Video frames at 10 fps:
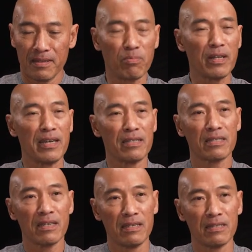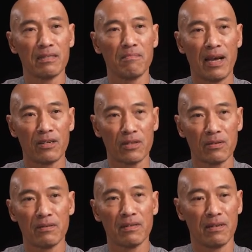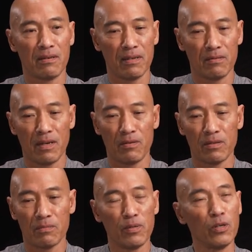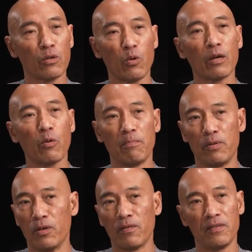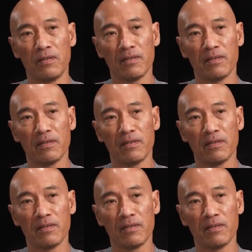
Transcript: the place is magical, you know, and it was quite, quite beautiful.